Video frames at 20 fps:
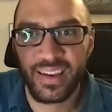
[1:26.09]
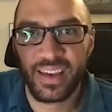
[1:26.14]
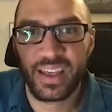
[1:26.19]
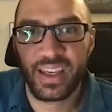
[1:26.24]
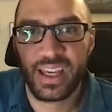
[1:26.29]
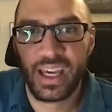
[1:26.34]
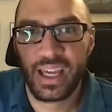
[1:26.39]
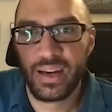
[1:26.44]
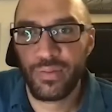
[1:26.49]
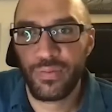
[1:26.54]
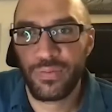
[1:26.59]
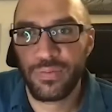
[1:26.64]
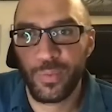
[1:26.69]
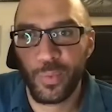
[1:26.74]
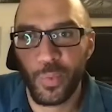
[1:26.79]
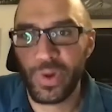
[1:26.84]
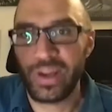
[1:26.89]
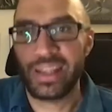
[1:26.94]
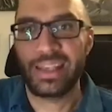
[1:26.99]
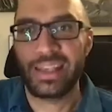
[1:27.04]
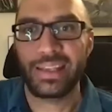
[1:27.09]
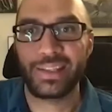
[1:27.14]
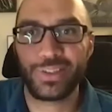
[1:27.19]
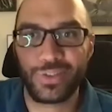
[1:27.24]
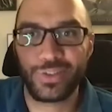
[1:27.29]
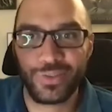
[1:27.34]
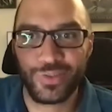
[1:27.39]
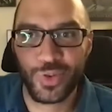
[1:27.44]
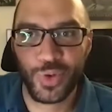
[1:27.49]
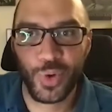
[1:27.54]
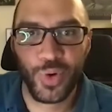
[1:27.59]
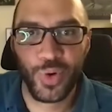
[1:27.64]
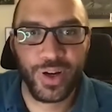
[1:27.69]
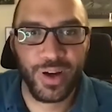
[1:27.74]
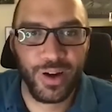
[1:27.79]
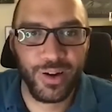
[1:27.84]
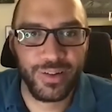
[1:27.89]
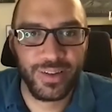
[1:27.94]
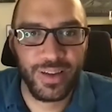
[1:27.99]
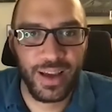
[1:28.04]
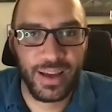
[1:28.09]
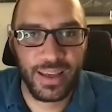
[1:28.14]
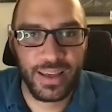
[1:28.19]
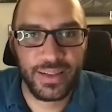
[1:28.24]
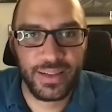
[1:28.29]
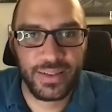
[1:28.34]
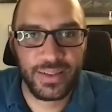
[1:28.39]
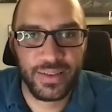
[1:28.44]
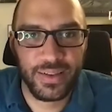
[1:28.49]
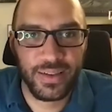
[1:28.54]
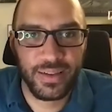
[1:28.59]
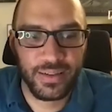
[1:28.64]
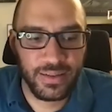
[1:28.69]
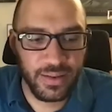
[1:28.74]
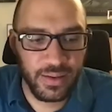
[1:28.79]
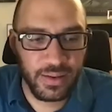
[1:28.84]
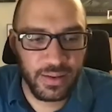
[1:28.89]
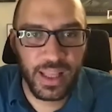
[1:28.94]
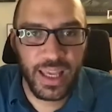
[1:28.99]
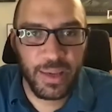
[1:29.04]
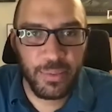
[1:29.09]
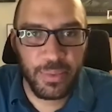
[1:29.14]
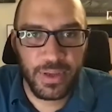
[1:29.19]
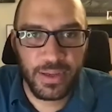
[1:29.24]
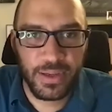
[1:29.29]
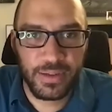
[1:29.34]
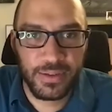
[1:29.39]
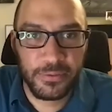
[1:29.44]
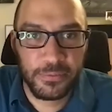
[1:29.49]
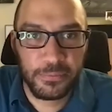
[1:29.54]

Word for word: kind of what is story art? I guess to the to the layman.